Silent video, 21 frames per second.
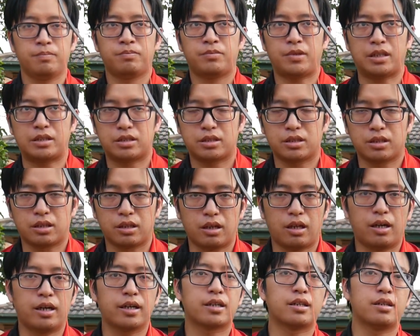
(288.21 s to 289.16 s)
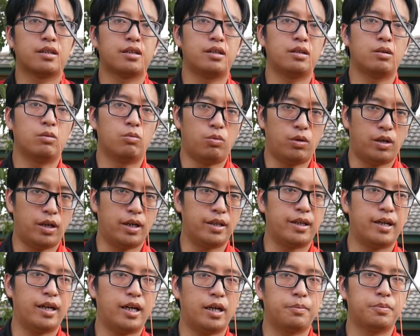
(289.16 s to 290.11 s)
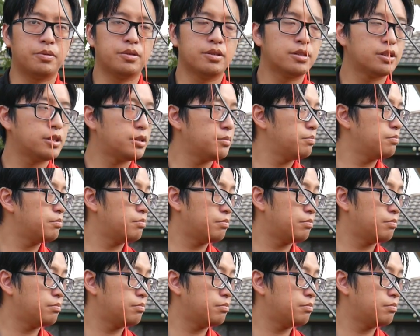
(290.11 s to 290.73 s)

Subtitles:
That's likely why it happens.